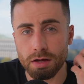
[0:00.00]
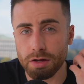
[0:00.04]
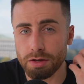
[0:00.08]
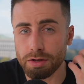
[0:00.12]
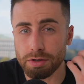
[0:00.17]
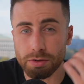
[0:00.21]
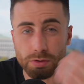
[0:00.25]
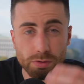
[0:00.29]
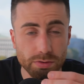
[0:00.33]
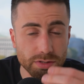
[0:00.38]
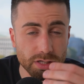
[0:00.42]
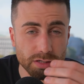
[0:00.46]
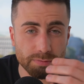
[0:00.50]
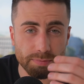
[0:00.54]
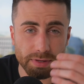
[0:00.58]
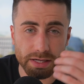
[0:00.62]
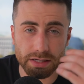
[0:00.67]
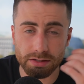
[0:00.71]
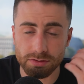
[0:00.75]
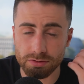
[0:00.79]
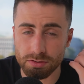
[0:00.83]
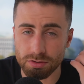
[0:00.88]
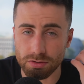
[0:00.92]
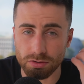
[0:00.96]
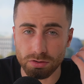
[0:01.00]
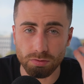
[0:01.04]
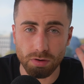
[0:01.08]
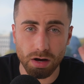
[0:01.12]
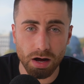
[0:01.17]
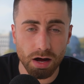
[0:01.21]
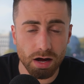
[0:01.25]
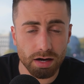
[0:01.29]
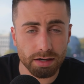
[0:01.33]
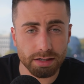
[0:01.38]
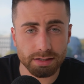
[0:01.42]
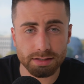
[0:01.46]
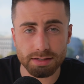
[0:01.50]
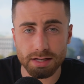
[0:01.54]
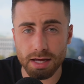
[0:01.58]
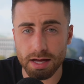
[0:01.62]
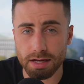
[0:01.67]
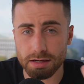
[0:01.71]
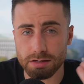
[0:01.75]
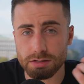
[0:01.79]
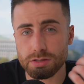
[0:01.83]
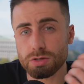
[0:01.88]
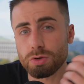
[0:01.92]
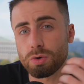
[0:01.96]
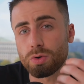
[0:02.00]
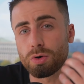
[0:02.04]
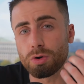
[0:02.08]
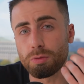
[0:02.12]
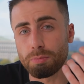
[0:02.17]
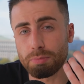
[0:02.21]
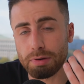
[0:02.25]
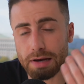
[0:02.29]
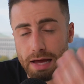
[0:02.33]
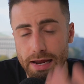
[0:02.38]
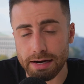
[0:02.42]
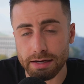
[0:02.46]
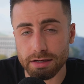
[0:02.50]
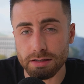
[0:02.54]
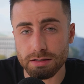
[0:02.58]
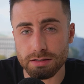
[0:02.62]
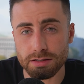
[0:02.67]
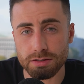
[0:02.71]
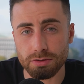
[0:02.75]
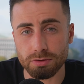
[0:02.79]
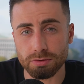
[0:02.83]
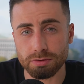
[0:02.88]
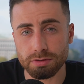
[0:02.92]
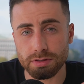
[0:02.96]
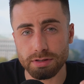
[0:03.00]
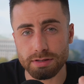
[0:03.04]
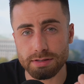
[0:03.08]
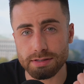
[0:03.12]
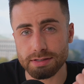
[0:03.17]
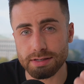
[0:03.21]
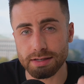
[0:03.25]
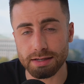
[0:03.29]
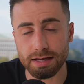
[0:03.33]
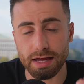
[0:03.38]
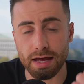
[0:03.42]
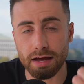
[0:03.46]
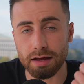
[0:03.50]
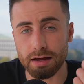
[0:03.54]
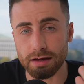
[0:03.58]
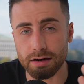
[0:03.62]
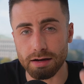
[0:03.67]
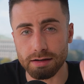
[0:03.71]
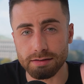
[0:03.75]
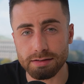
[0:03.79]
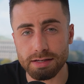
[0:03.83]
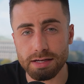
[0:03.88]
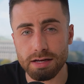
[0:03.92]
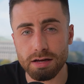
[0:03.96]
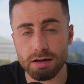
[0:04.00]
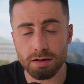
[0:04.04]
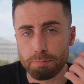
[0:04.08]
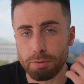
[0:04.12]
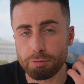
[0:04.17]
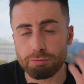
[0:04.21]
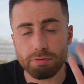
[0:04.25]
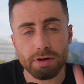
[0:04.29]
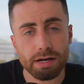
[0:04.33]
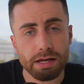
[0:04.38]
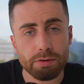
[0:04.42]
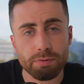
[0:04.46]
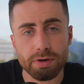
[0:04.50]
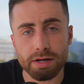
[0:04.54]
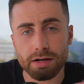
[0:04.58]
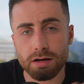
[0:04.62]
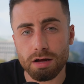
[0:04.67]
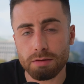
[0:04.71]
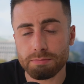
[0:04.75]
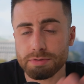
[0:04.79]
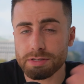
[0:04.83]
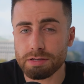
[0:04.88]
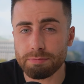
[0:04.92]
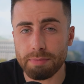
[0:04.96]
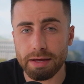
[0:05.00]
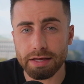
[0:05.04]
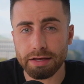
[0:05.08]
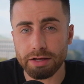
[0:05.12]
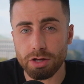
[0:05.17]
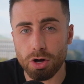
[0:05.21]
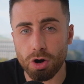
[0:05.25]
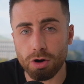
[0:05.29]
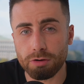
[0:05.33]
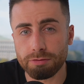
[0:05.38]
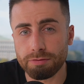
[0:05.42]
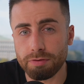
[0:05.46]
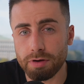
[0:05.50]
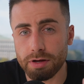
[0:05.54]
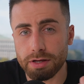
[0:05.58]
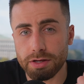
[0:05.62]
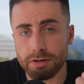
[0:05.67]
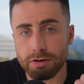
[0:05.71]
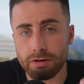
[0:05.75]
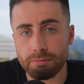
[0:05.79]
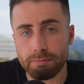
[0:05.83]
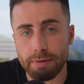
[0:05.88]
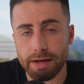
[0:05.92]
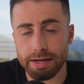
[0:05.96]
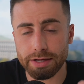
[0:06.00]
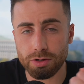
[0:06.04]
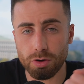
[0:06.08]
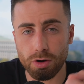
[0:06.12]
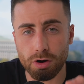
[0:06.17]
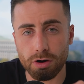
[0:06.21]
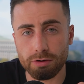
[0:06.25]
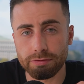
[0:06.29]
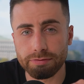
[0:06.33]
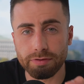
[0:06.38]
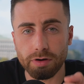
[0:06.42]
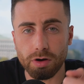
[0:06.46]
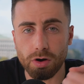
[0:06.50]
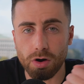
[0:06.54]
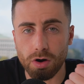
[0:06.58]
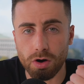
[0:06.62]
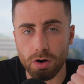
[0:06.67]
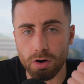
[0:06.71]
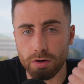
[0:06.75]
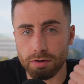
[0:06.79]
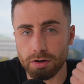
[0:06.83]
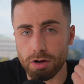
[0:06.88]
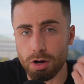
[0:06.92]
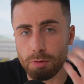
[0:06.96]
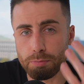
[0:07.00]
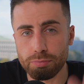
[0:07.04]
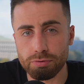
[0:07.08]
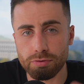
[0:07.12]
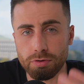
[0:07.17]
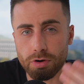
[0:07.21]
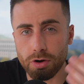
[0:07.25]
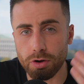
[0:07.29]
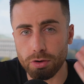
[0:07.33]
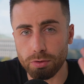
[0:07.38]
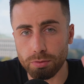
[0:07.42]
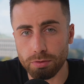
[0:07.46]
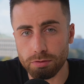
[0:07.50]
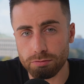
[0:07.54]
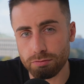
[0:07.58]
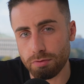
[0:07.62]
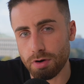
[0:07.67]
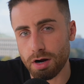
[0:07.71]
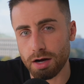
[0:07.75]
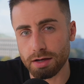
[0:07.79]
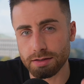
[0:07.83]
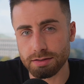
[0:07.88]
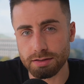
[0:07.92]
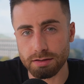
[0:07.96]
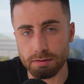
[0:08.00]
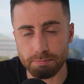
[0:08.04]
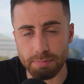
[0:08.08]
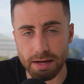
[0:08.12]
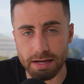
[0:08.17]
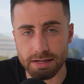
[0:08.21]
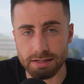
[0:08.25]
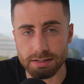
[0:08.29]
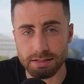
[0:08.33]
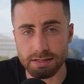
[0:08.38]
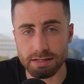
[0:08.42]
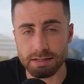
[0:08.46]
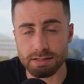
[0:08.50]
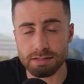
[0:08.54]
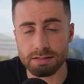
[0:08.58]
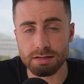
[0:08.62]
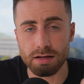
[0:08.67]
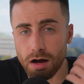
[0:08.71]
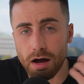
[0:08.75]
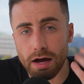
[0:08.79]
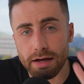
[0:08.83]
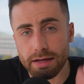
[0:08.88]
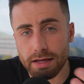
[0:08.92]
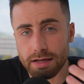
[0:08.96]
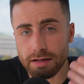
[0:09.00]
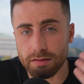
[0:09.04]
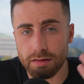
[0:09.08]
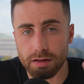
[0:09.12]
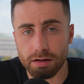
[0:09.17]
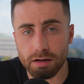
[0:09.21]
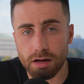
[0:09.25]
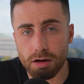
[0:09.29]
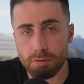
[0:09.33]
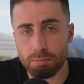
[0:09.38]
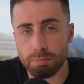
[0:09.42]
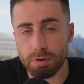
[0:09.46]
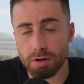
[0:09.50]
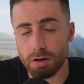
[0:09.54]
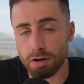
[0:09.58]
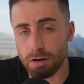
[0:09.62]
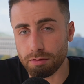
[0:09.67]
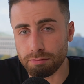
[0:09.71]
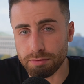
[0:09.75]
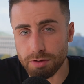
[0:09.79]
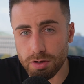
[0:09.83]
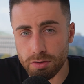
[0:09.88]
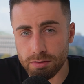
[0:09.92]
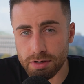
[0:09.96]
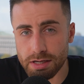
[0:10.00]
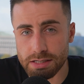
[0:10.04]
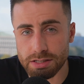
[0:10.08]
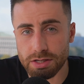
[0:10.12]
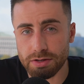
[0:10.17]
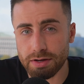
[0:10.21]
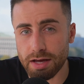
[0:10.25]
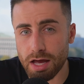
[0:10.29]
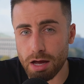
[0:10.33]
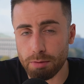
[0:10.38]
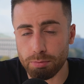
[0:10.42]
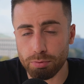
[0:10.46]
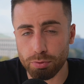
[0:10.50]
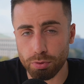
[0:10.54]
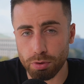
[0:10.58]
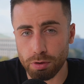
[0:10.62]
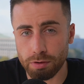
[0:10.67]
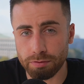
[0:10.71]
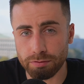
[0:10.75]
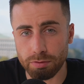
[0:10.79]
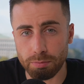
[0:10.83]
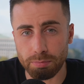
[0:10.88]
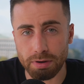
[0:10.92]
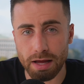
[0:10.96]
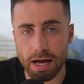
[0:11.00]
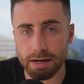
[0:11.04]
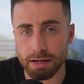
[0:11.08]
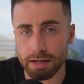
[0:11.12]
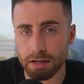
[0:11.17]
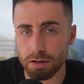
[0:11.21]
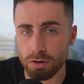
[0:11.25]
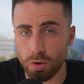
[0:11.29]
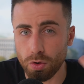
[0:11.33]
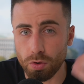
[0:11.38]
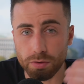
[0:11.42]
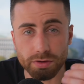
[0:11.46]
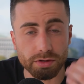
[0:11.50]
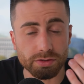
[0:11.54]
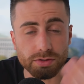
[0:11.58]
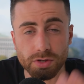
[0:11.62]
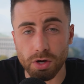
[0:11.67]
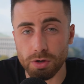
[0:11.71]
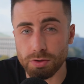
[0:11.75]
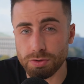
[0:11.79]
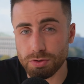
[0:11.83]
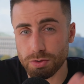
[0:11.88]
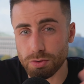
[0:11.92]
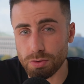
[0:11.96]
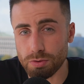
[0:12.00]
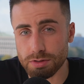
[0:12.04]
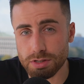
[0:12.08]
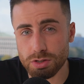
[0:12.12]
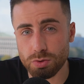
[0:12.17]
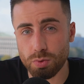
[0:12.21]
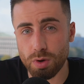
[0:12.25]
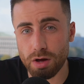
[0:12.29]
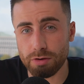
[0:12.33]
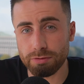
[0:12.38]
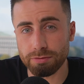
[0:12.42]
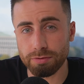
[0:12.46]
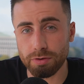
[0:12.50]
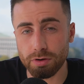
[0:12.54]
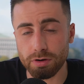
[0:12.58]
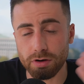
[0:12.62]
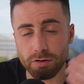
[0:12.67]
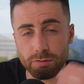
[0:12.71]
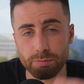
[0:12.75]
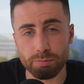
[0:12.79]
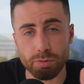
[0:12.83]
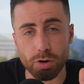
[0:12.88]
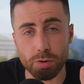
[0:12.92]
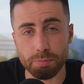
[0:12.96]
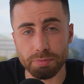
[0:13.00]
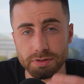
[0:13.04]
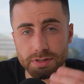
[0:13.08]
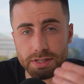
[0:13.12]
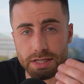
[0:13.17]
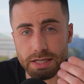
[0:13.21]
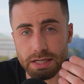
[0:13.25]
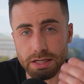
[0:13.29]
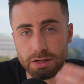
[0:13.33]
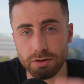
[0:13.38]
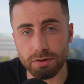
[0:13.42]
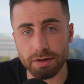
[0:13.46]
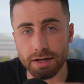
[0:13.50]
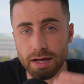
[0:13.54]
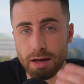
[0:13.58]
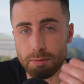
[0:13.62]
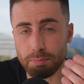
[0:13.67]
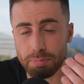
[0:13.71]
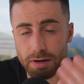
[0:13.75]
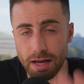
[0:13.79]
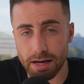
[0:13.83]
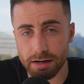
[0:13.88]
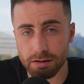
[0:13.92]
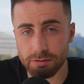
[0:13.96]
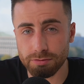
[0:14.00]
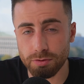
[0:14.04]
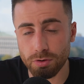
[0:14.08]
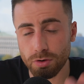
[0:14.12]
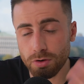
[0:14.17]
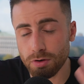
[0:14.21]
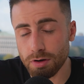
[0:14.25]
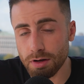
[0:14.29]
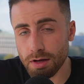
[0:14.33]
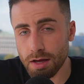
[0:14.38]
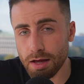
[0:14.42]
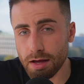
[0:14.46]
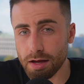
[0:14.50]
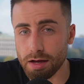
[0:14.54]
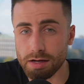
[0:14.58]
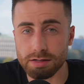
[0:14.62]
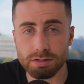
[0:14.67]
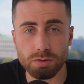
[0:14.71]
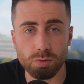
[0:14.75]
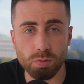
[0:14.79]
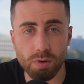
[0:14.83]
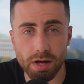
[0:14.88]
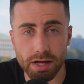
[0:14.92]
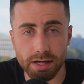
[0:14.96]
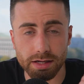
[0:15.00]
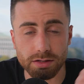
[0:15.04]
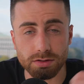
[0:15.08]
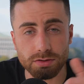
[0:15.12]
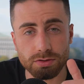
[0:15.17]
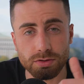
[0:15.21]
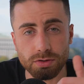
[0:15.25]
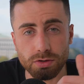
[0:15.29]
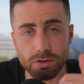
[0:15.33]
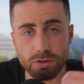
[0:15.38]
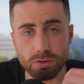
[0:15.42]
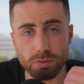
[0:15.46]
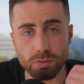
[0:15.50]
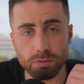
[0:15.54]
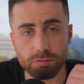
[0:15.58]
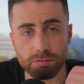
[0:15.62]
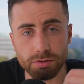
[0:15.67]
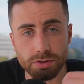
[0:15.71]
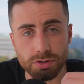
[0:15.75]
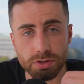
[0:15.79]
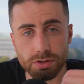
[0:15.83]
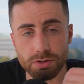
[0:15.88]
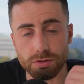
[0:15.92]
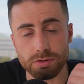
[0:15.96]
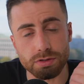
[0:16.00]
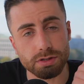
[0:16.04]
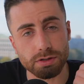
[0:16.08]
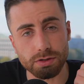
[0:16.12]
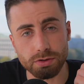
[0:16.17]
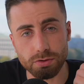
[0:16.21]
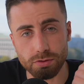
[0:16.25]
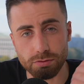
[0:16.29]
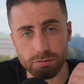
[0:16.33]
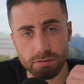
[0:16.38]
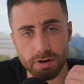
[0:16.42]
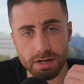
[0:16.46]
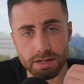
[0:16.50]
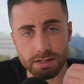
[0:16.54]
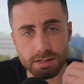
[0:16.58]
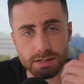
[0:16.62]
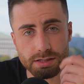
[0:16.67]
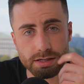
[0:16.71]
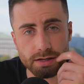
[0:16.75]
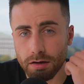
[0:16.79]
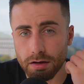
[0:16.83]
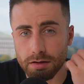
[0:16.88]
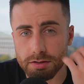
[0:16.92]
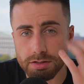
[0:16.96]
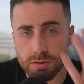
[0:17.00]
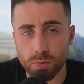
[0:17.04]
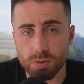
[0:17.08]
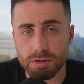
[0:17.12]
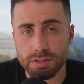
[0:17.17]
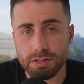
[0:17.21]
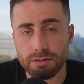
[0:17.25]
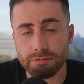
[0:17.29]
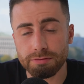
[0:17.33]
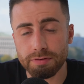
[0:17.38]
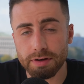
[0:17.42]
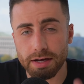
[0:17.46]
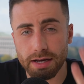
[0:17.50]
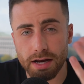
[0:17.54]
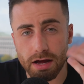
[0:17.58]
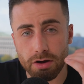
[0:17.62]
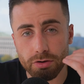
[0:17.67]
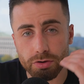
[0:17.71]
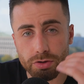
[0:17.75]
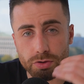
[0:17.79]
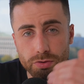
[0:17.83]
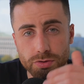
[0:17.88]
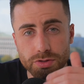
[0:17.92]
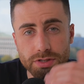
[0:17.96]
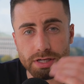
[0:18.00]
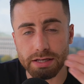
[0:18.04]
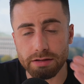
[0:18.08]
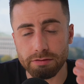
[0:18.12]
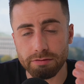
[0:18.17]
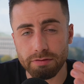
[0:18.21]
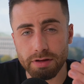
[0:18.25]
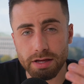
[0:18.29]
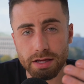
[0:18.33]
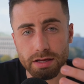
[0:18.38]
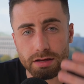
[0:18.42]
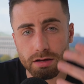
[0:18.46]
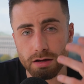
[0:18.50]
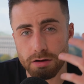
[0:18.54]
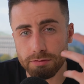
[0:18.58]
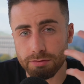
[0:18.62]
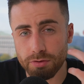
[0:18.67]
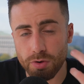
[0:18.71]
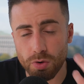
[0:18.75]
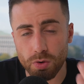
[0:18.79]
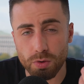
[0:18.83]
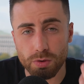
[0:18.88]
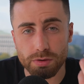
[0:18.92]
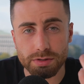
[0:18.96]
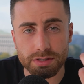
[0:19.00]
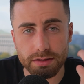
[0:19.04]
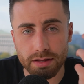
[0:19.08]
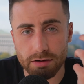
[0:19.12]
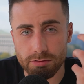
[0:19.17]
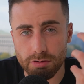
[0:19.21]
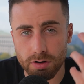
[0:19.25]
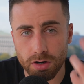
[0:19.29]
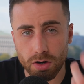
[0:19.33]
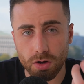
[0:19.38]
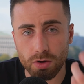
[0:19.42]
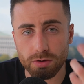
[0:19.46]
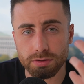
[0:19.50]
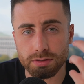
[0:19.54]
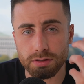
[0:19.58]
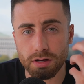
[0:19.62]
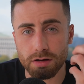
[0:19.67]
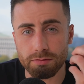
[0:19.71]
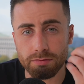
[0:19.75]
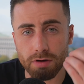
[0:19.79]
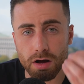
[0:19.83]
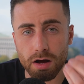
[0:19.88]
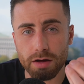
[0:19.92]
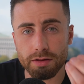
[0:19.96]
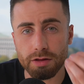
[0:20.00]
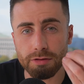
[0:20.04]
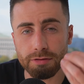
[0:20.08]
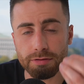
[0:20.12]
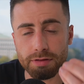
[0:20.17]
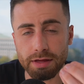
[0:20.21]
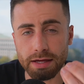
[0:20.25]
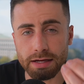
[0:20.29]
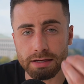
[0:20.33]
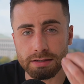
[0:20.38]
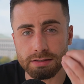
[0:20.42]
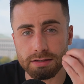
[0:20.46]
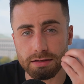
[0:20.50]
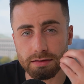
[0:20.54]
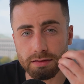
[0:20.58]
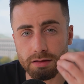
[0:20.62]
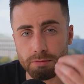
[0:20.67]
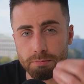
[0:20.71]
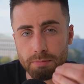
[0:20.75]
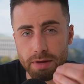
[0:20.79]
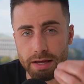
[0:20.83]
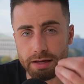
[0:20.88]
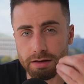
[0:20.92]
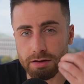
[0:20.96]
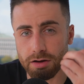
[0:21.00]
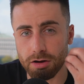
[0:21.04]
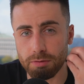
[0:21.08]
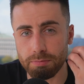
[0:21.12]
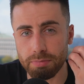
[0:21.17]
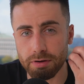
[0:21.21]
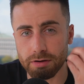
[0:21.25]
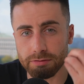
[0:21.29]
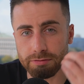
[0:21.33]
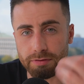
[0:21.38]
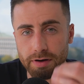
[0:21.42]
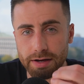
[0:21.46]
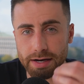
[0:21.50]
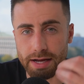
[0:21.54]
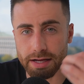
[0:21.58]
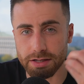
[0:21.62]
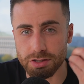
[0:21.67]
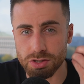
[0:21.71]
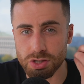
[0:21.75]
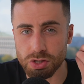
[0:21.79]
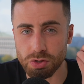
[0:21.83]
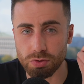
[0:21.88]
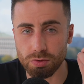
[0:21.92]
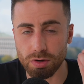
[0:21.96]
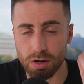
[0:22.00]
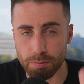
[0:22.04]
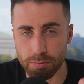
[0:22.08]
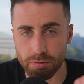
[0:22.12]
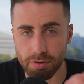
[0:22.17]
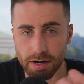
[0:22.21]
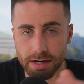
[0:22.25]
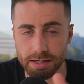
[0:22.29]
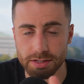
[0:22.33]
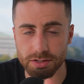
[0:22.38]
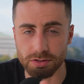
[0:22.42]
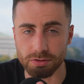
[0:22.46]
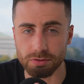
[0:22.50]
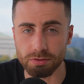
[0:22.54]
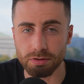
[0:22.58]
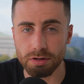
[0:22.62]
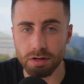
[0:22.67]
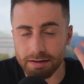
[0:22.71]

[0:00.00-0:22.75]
You can also speak to architects or planning consultants to get an idea. But really, when it comes to making your offer, you can make your offer on a pro rata basis, i.e. the number of units you get approved for planning or the total square foot of property you get planning for, as a way to reduce your risk. And so once you've figured out your GDV, of course, there are a lot of other things that make up a financial appraisal.